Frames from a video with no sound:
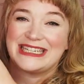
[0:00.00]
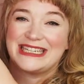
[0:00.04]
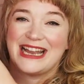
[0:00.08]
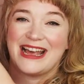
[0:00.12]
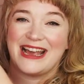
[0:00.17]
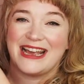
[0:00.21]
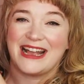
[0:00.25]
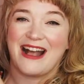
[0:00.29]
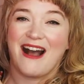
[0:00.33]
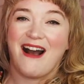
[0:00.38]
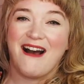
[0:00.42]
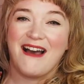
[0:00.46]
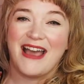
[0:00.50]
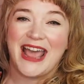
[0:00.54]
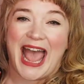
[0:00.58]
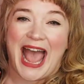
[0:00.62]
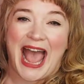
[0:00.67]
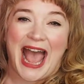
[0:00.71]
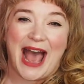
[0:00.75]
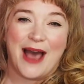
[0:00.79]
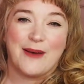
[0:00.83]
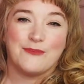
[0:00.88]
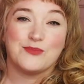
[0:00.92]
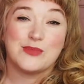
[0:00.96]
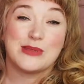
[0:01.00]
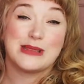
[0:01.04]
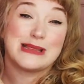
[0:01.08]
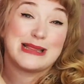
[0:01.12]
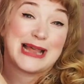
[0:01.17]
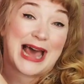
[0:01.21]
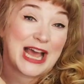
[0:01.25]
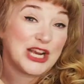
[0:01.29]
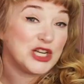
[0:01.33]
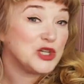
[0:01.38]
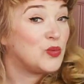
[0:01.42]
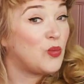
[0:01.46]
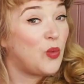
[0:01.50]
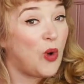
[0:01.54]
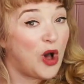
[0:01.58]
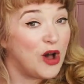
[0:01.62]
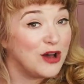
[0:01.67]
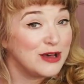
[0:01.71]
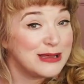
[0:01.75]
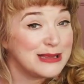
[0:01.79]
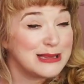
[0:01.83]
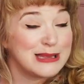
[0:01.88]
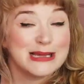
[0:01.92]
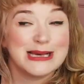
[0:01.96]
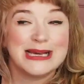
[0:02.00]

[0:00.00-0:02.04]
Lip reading: like I am / was,